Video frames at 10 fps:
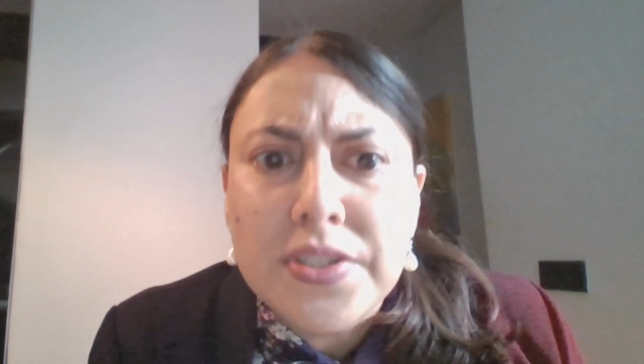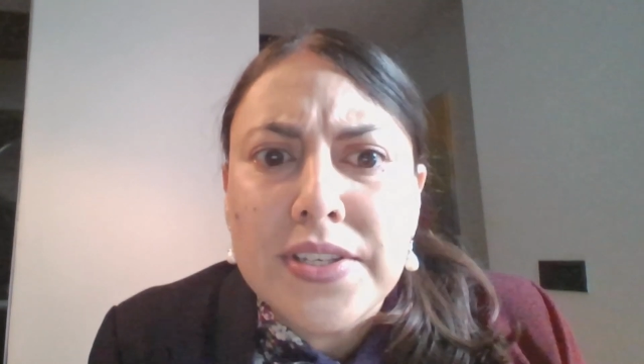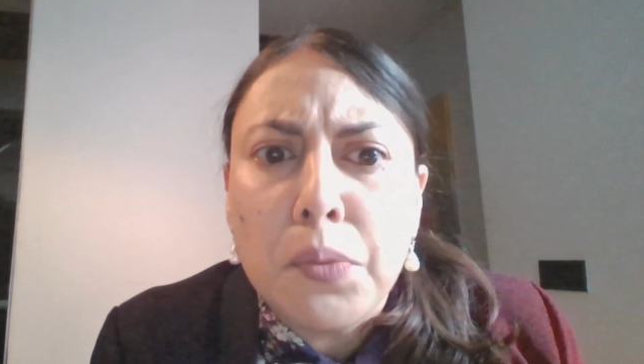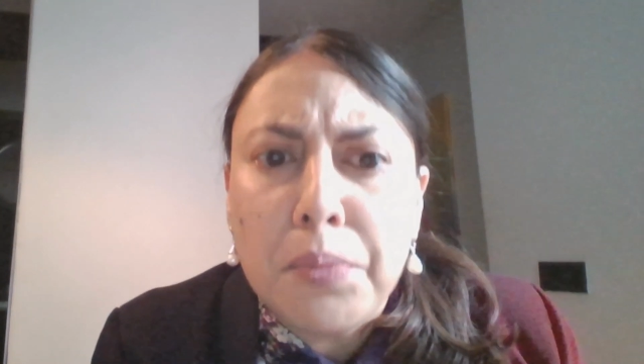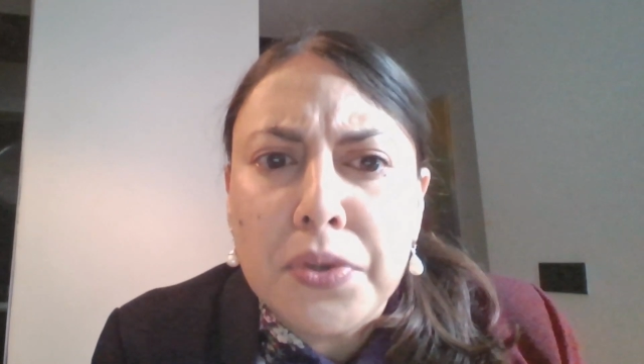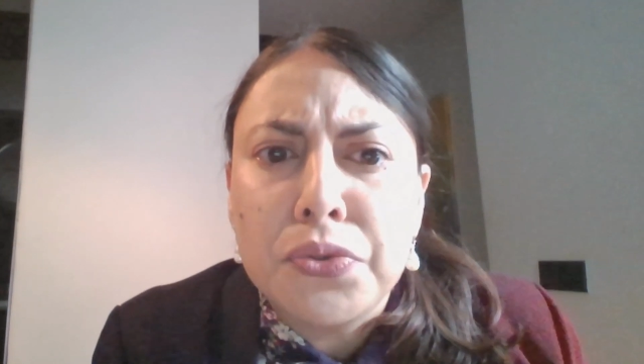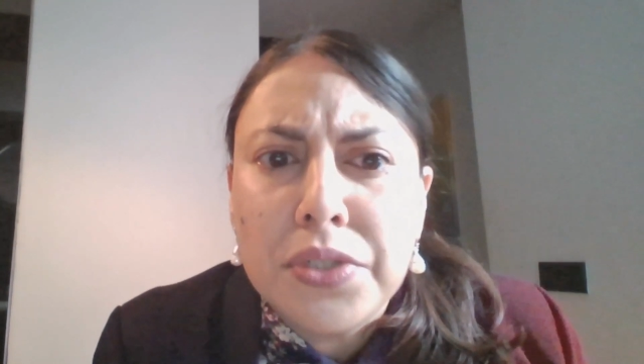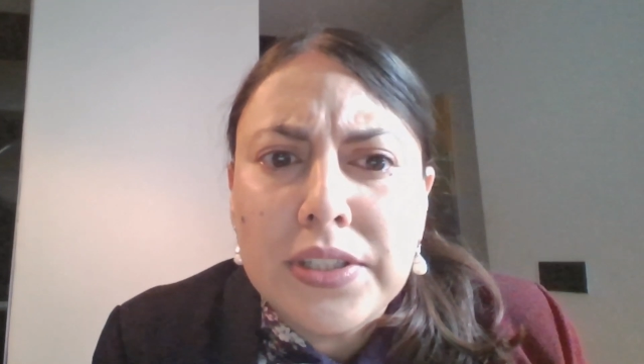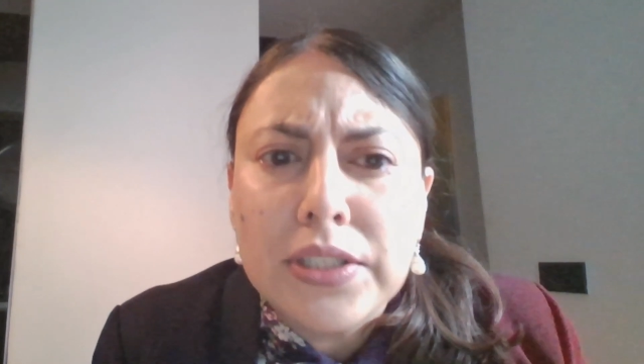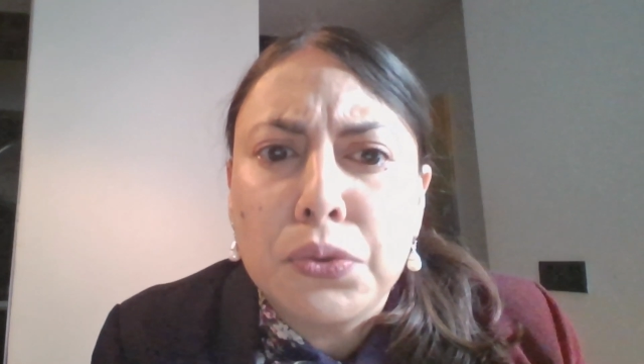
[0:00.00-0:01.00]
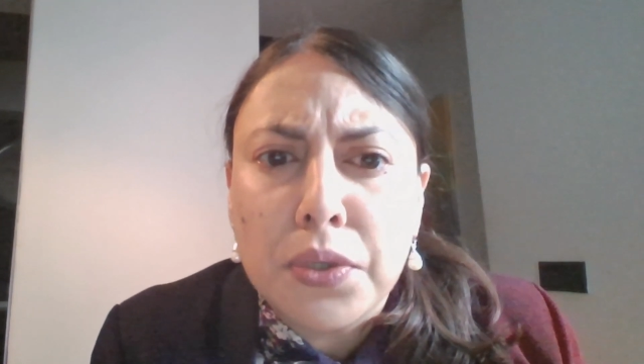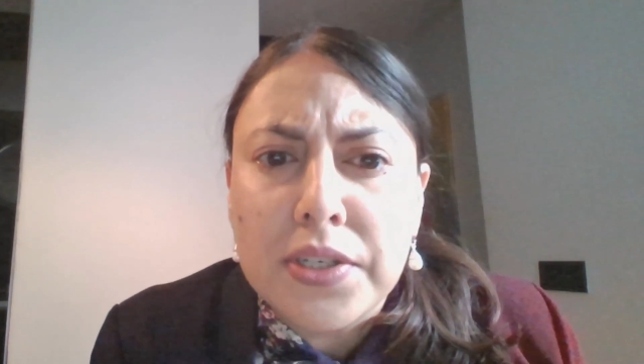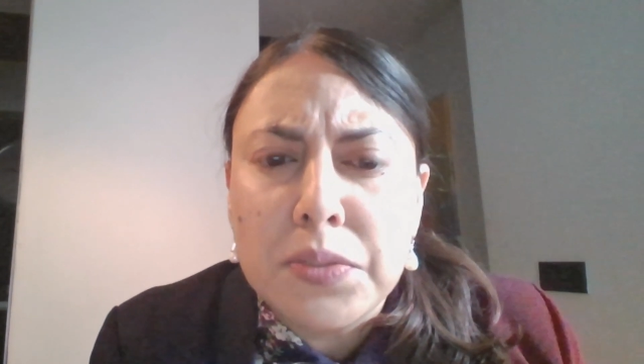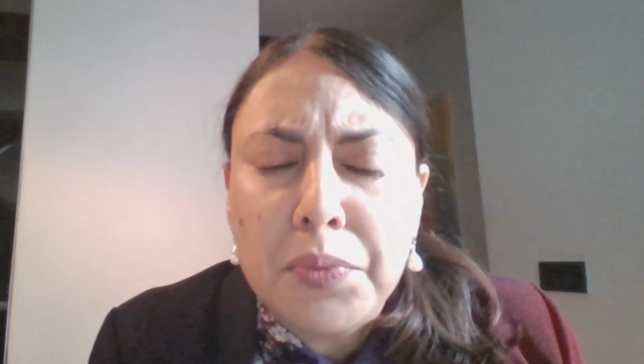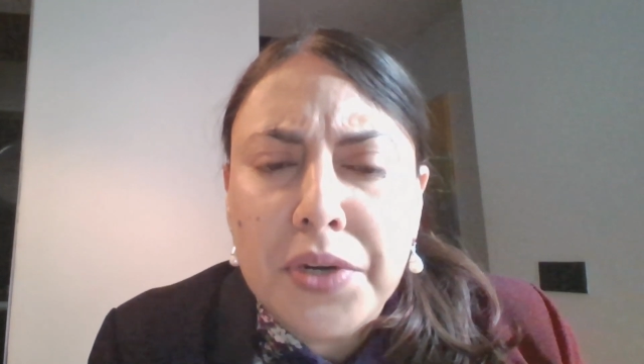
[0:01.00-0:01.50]
this opportunity to
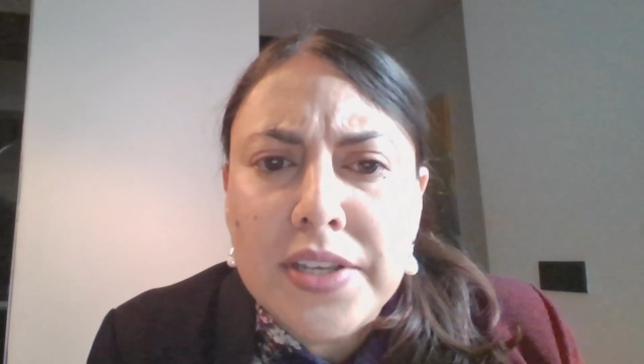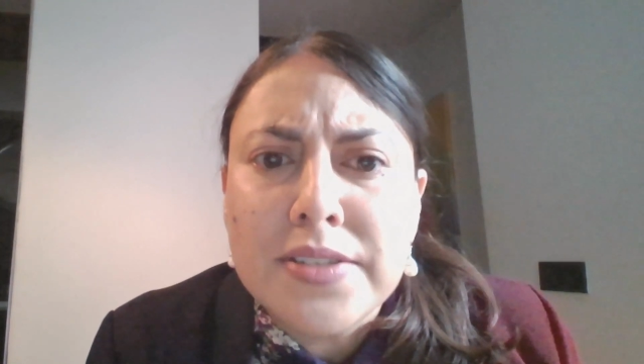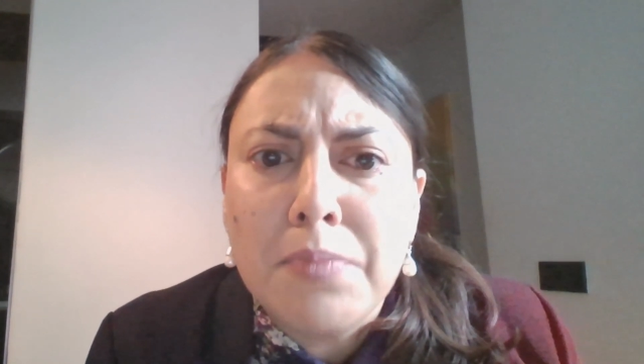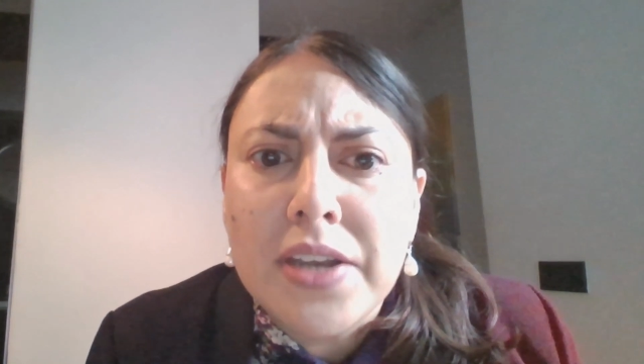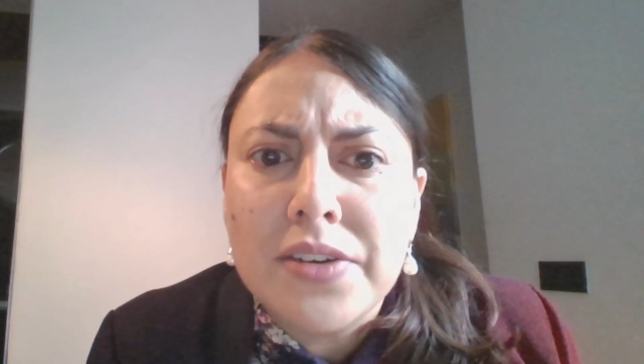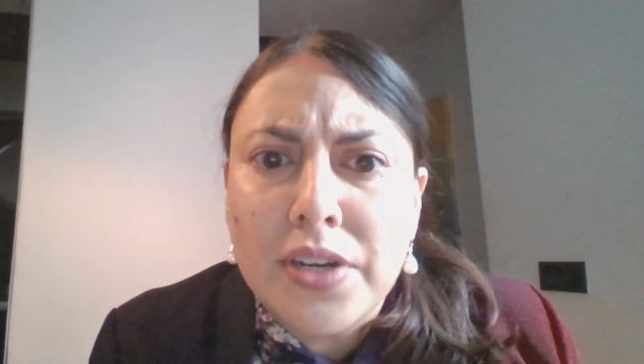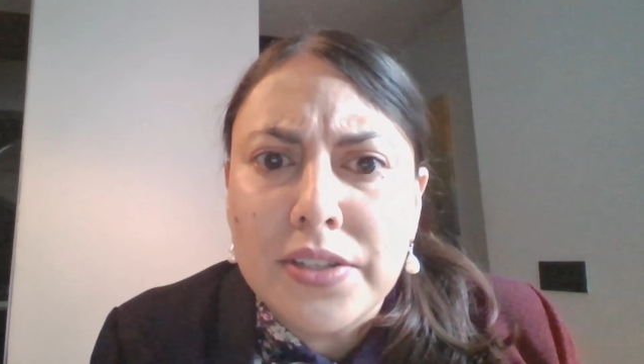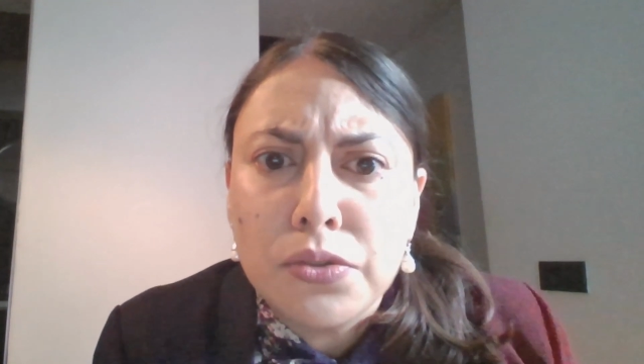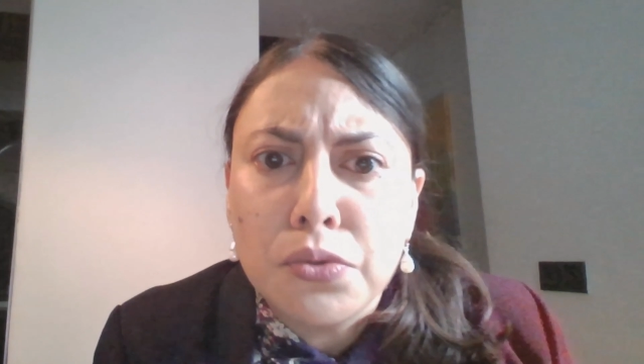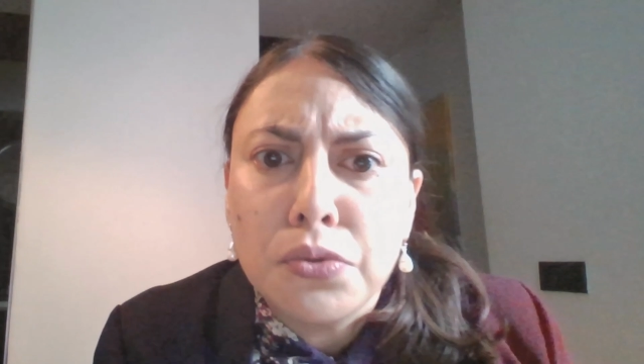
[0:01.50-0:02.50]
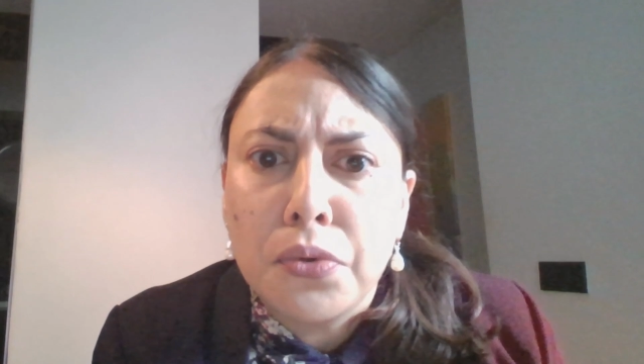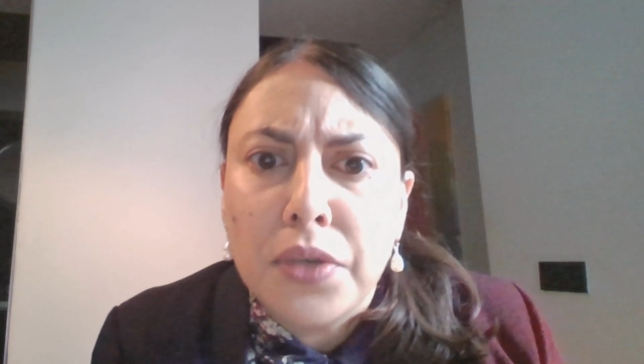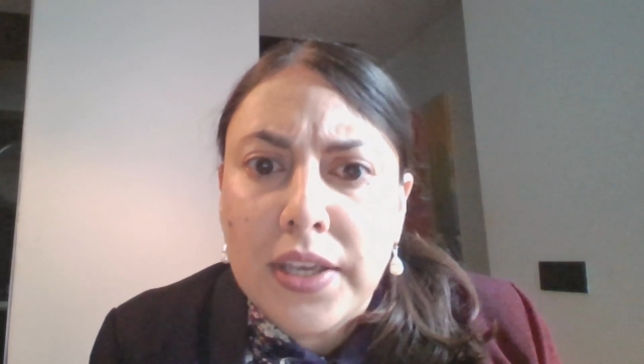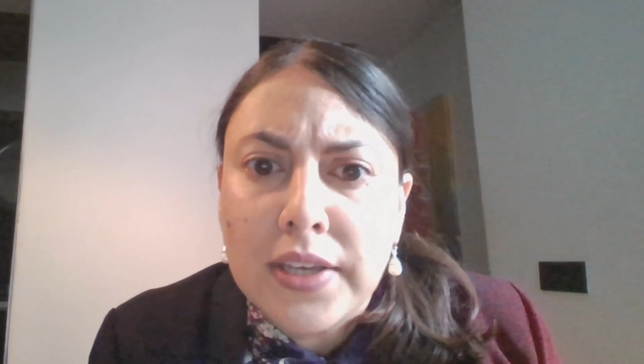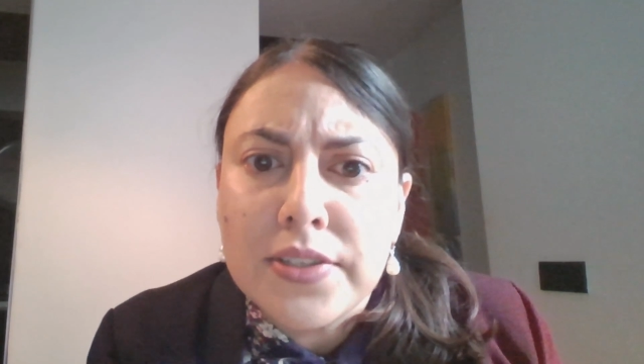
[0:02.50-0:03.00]
express my gratitude to
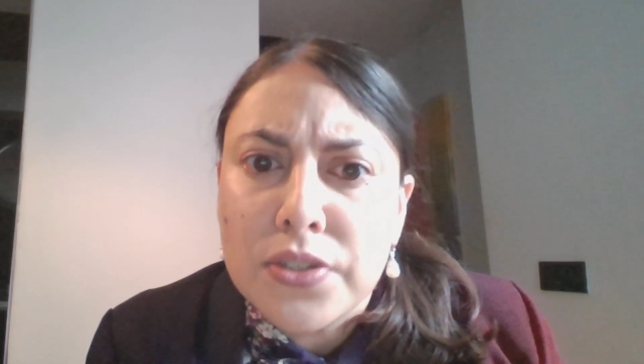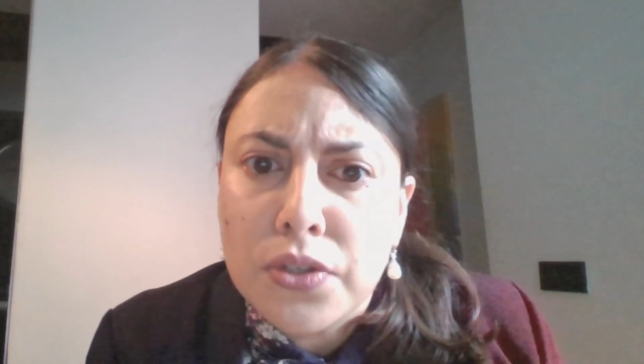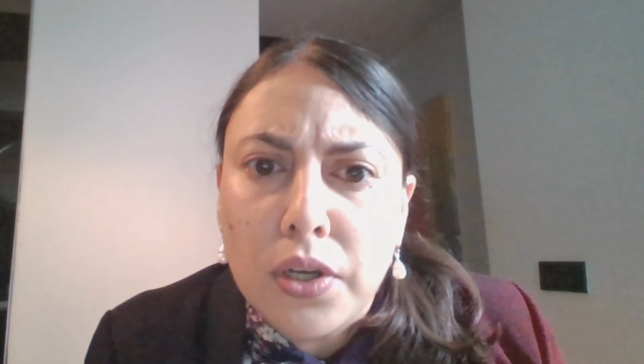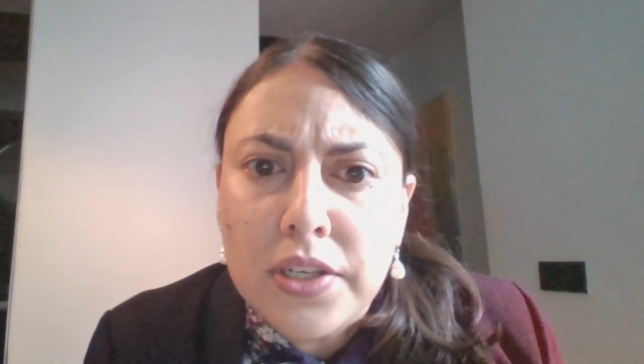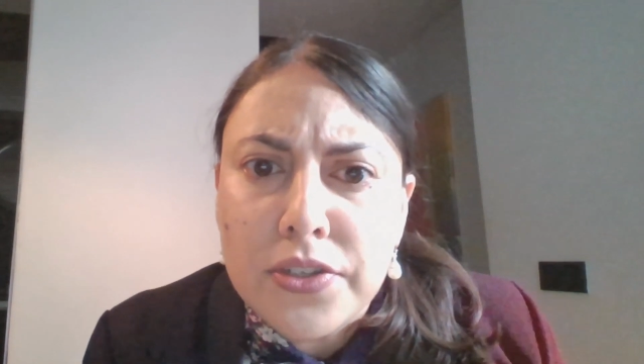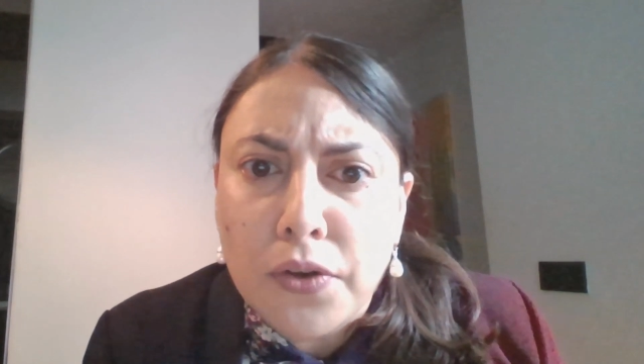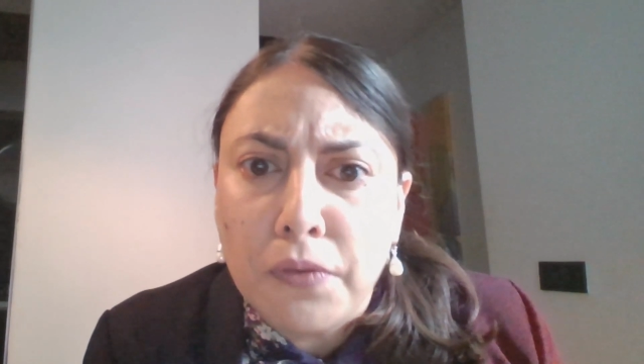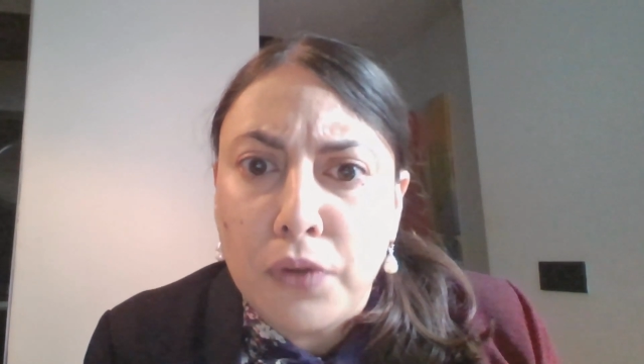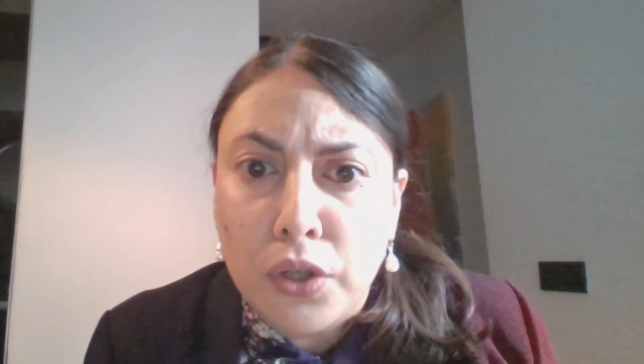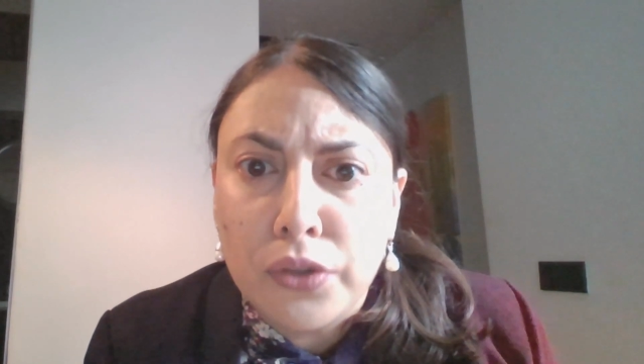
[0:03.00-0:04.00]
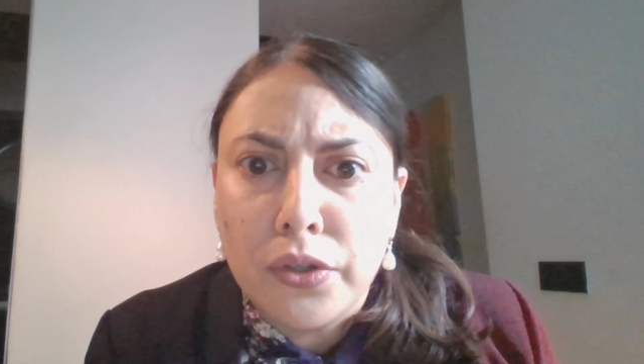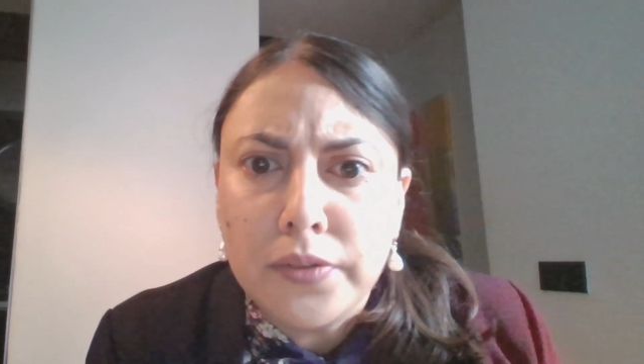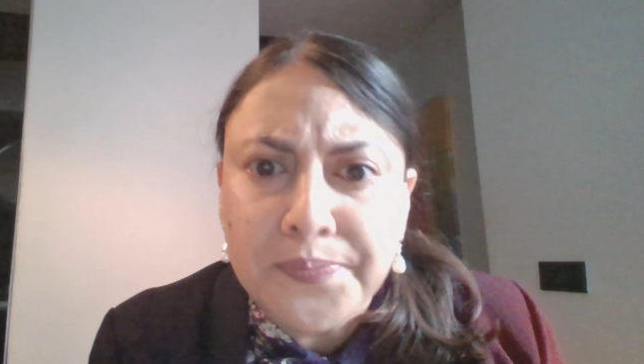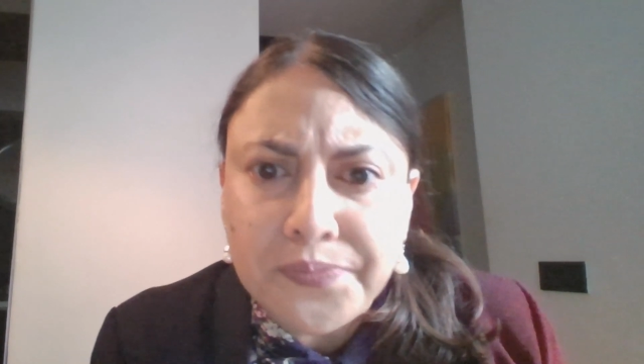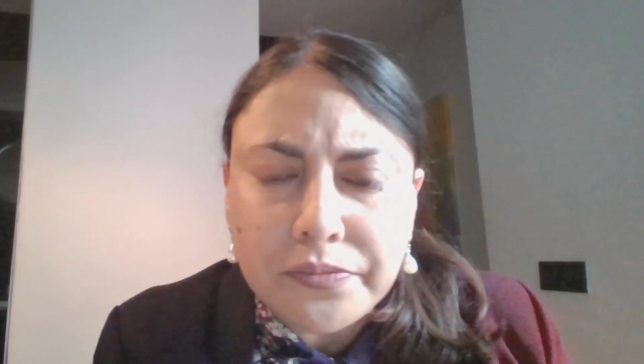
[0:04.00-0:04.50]
King's College of London,